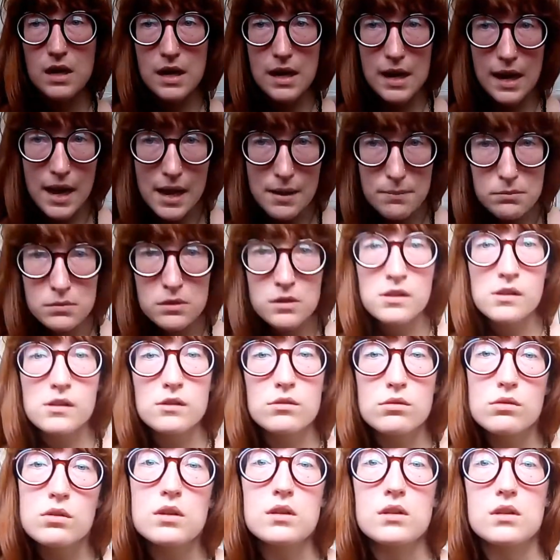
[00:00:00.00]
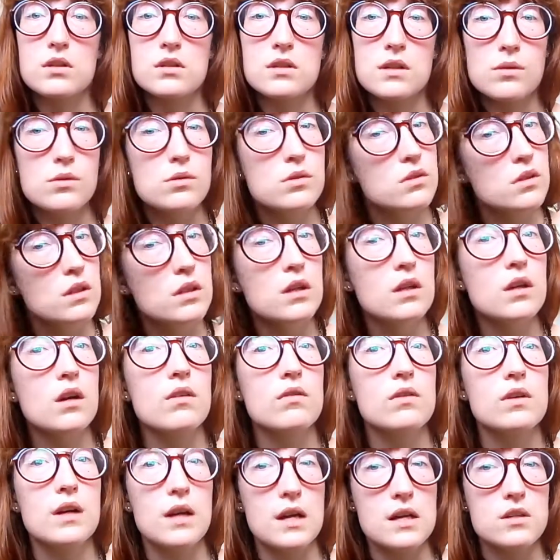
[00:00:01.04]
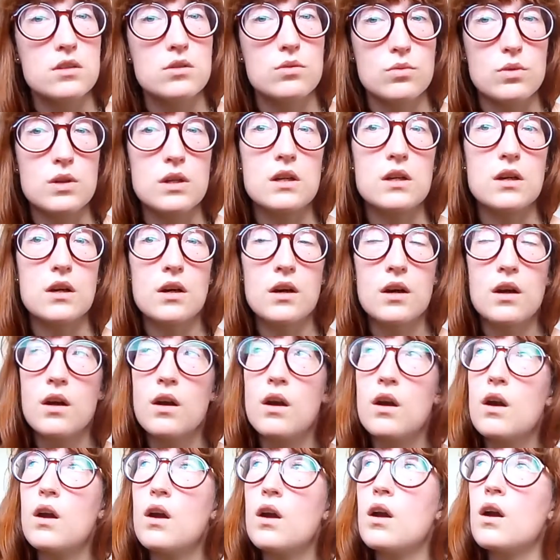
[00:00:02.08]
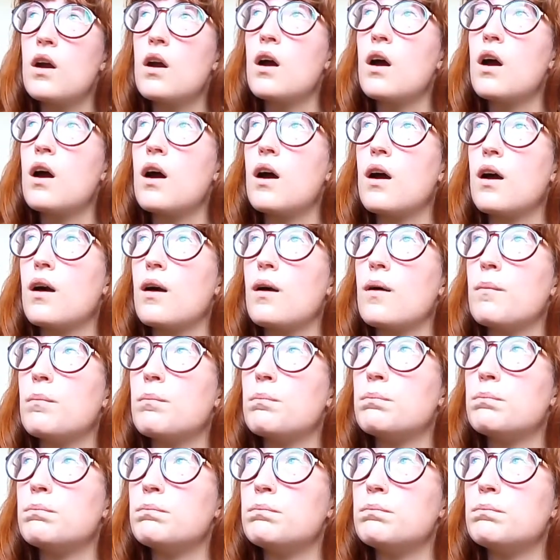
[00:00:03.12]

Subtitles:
I'm still doing this. I was thinking of it last week, um,